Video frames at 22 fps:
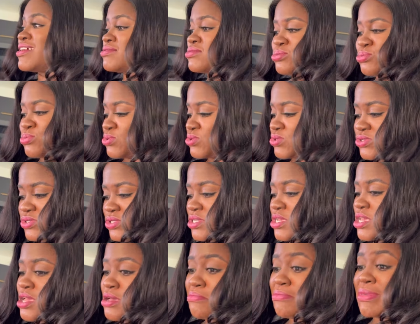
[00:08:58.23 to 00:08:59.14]
socks.
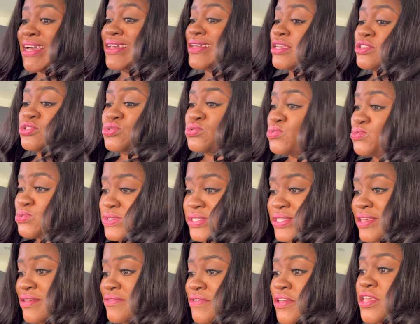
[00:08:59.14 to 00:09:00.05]
Manke school
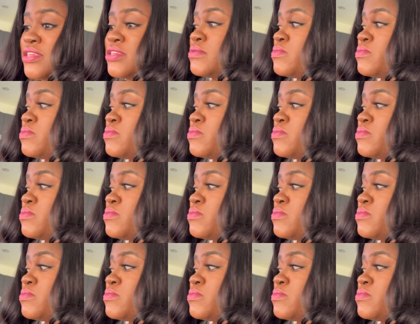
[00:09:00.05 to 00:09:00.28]
safe. Hey,